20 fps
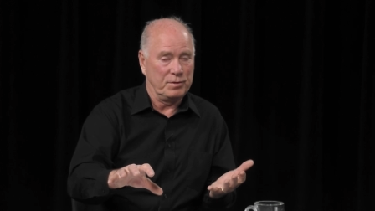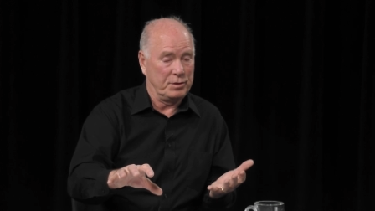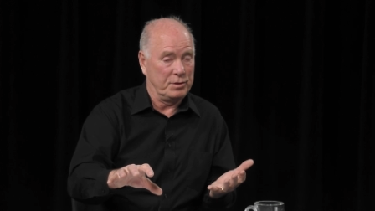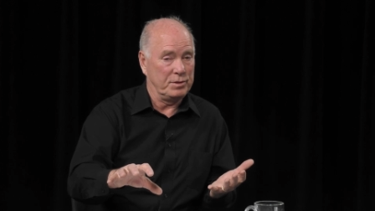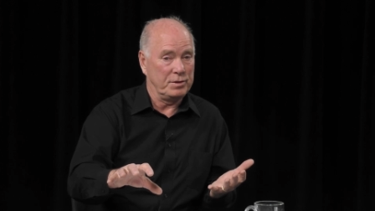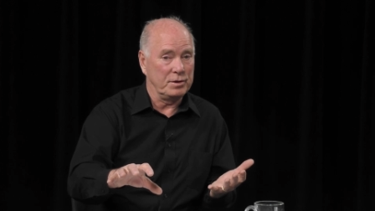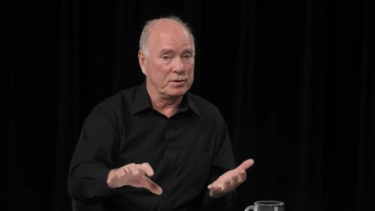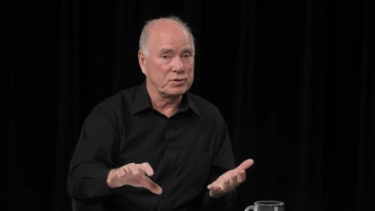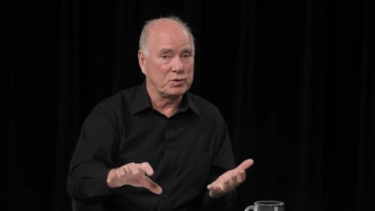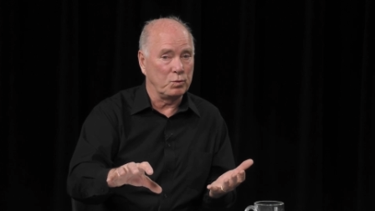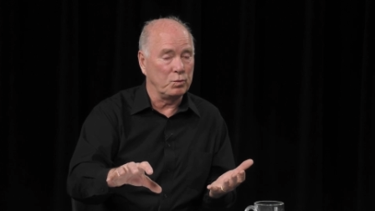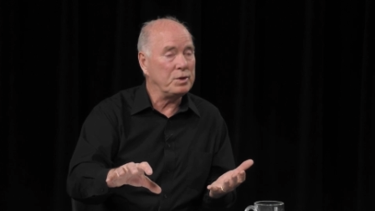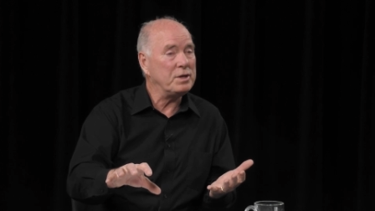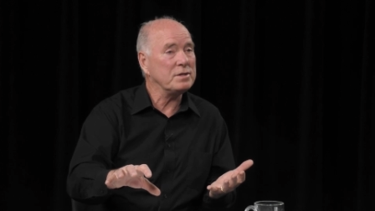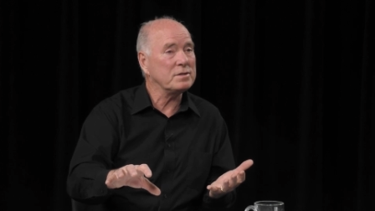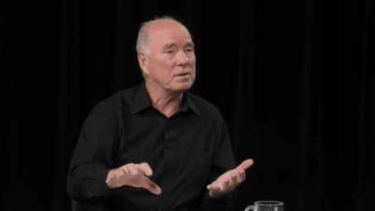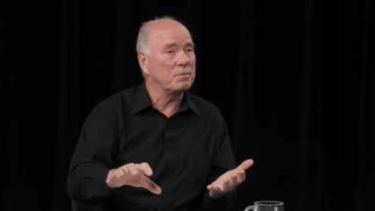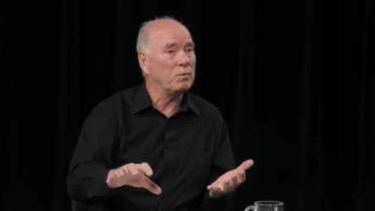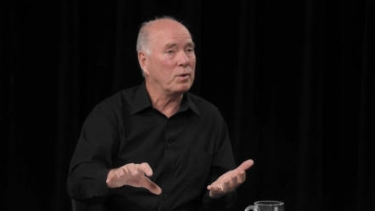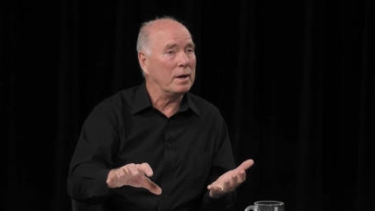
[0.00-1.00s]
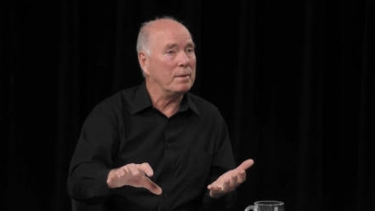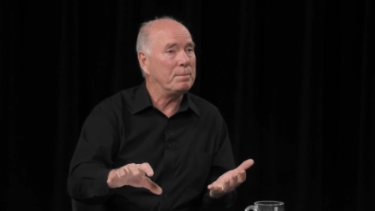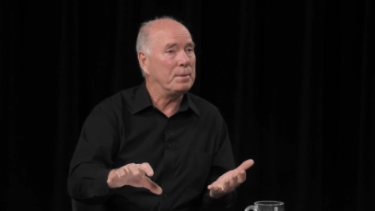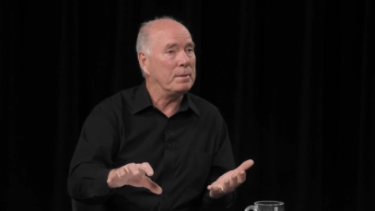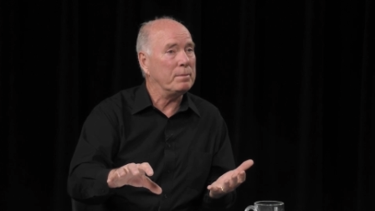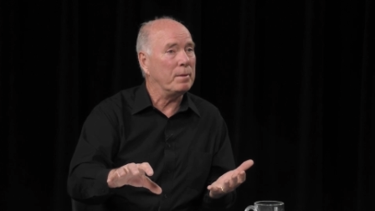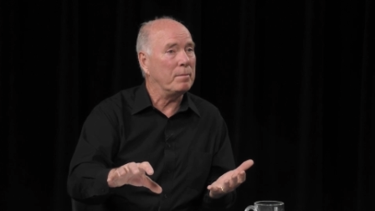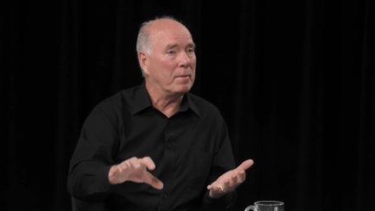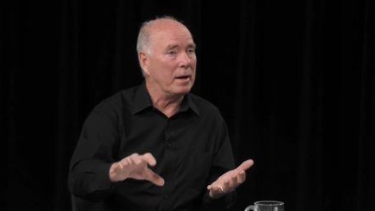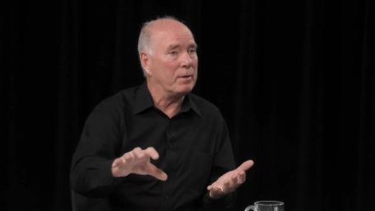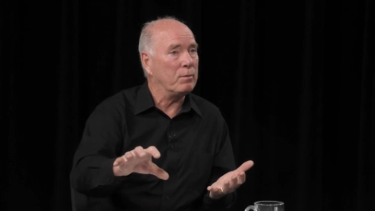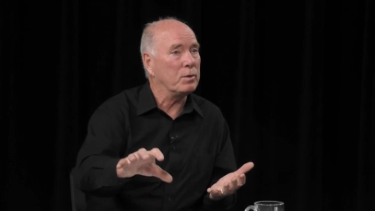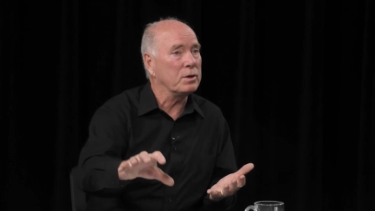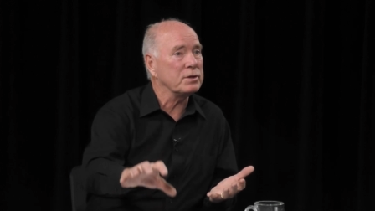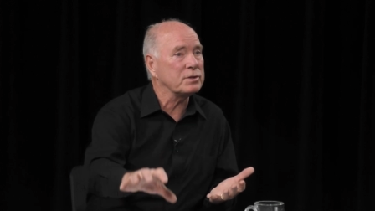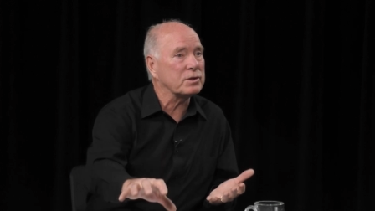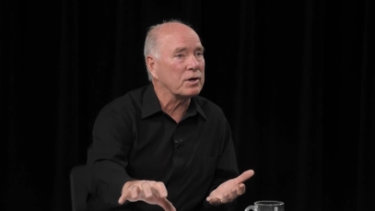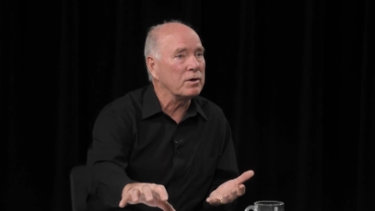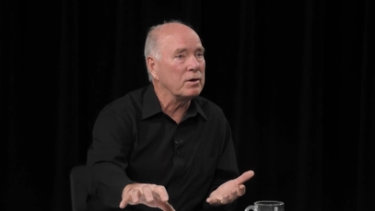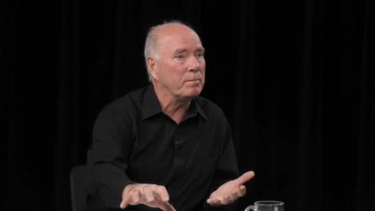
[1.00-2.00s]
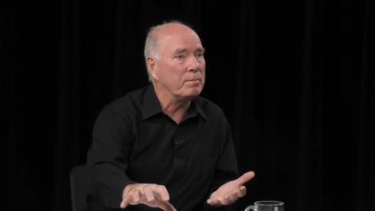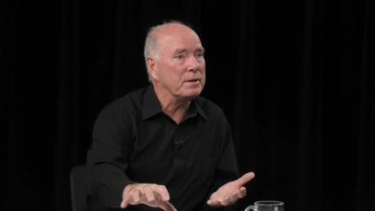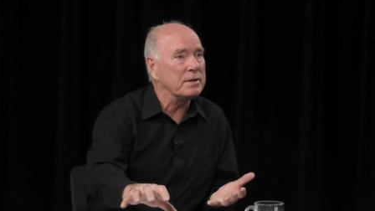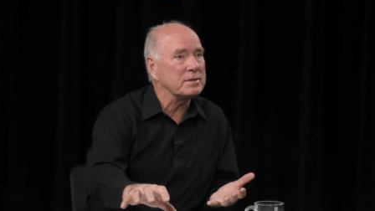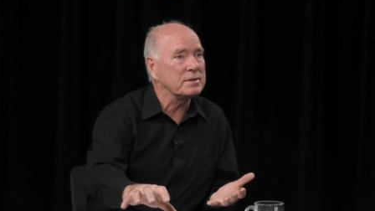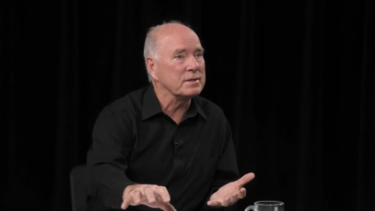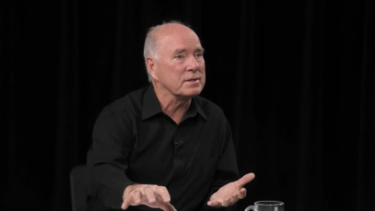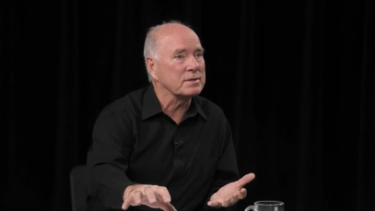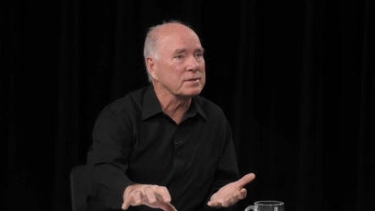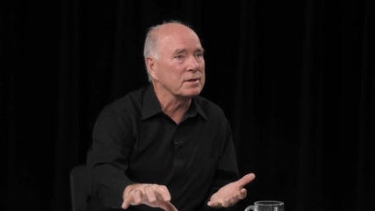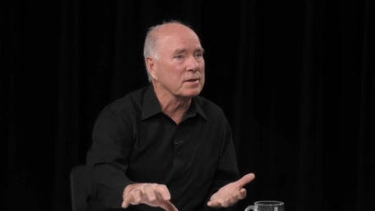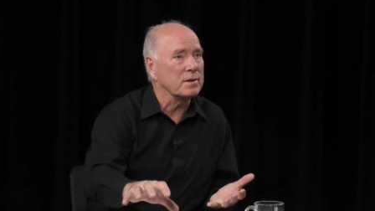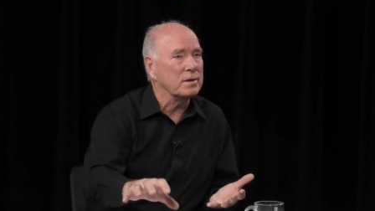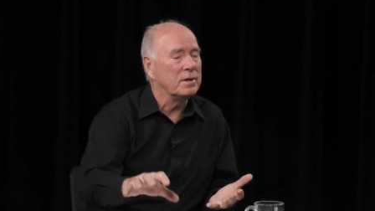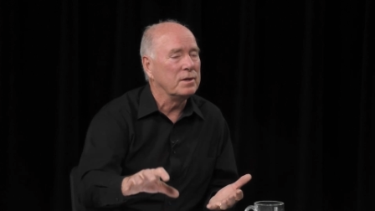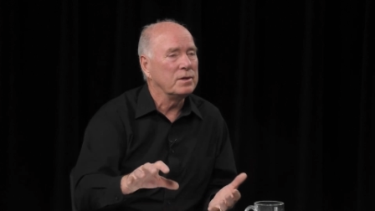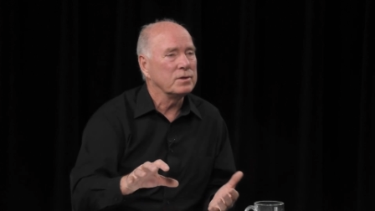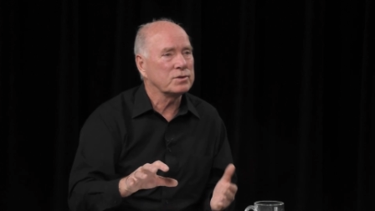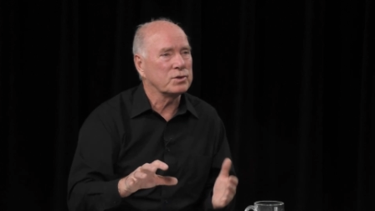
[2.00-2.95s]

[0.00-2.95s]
there's a reason why people might want to start a business here.